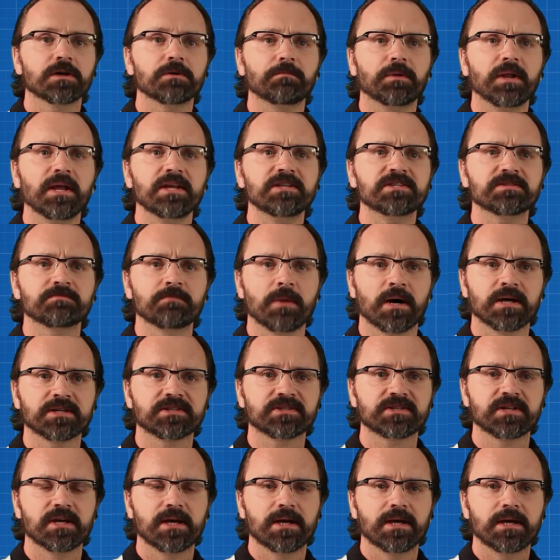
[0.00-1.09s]
Complaints
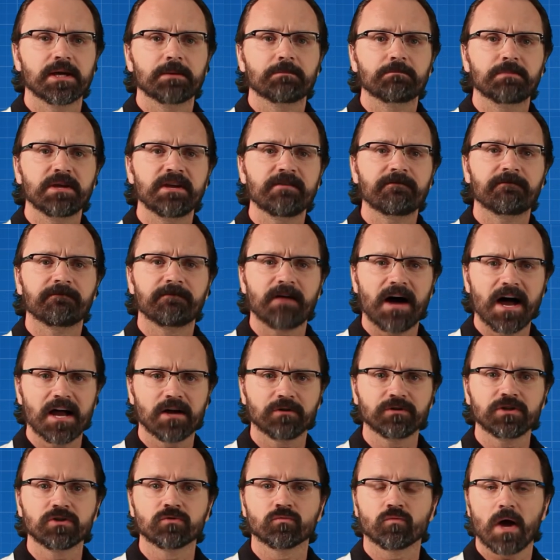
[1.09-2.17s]
must be
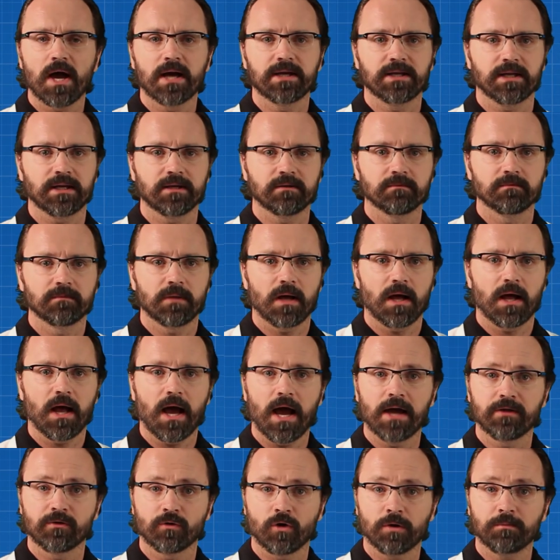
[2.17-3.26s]
filed in writing,
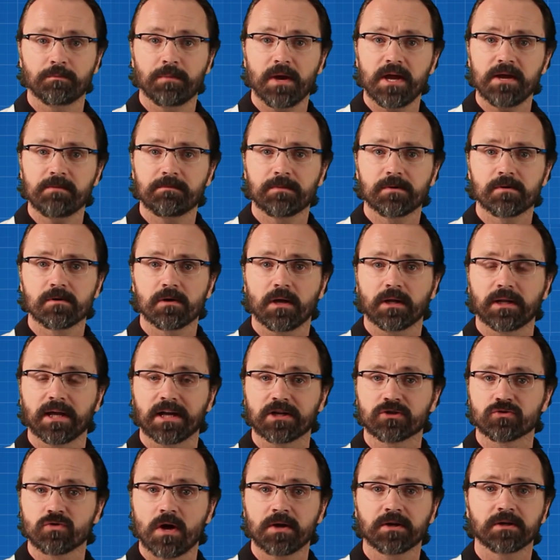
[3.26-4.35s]
either on paper,
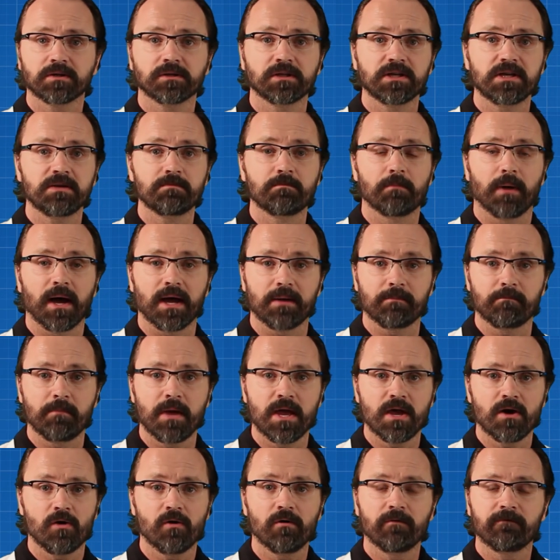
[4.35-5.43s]
electronically, by
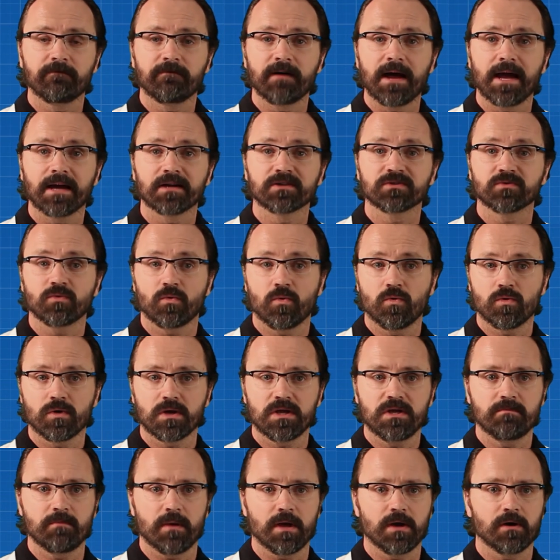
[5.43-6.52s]
mail, fax, or
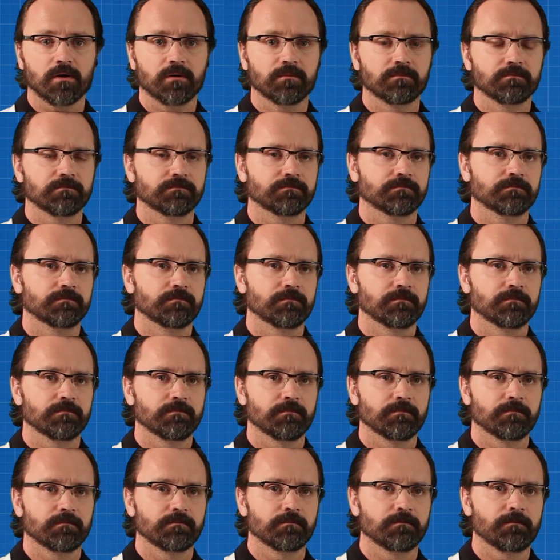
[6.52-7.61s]
email.
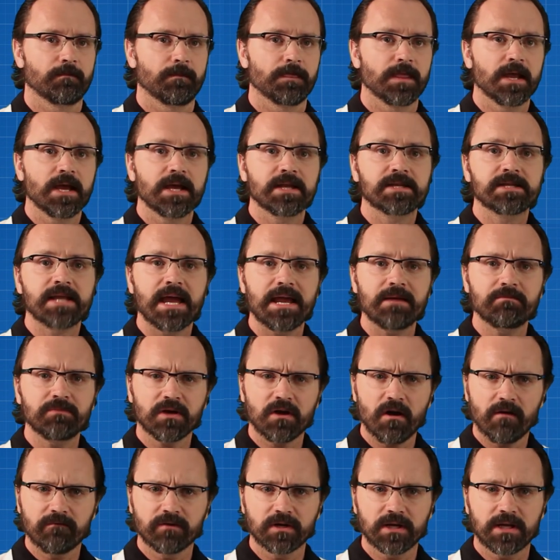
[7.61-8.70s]
Name the
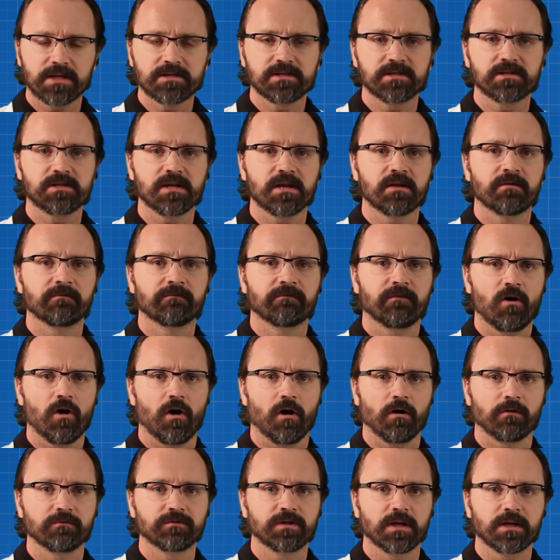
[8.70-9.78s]
covered entity
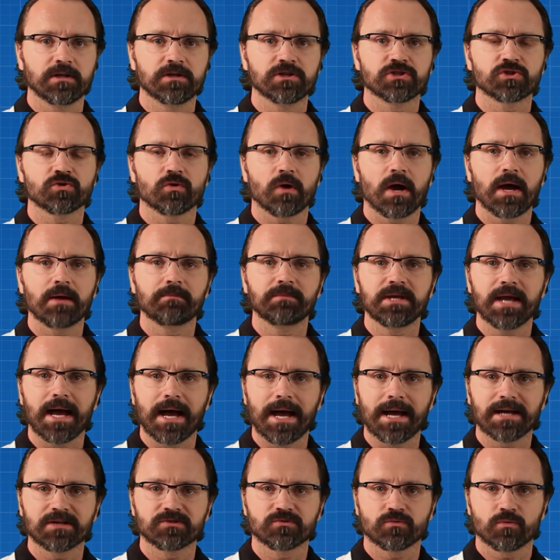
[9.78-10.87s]
involved and describe the
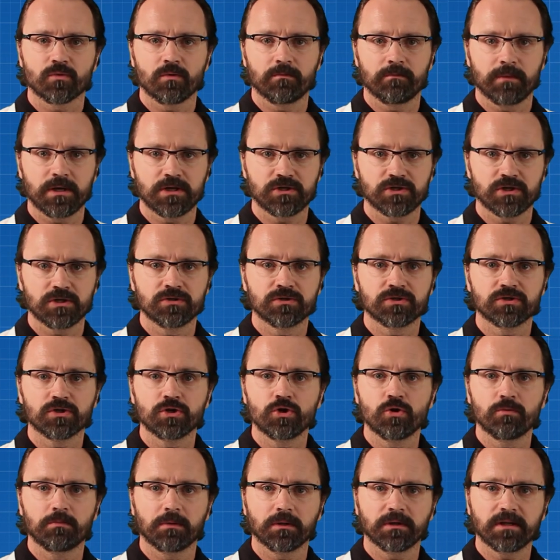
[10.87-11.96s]
acts or omissions
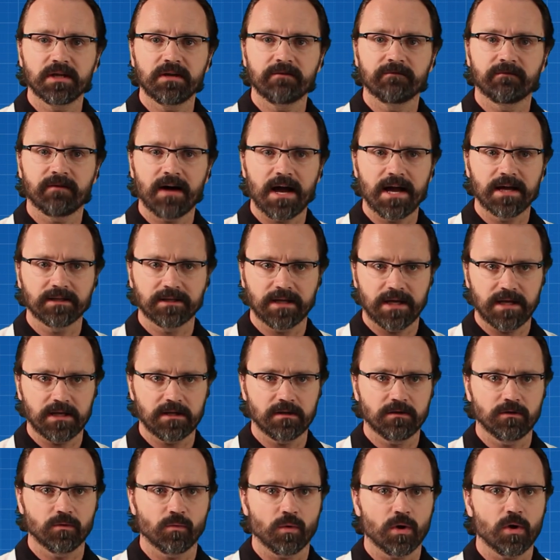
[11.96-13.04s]
you believe
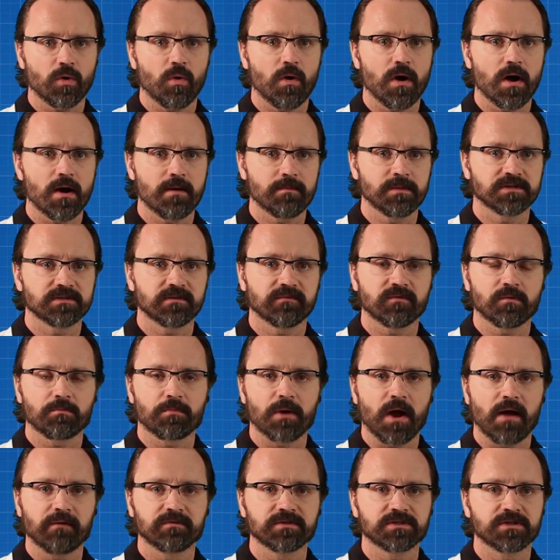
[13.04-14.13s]
violated the requirements of the
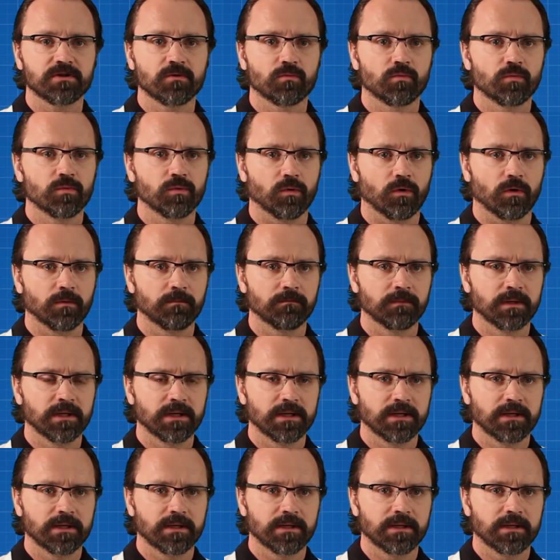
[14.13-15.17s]
privacy rule,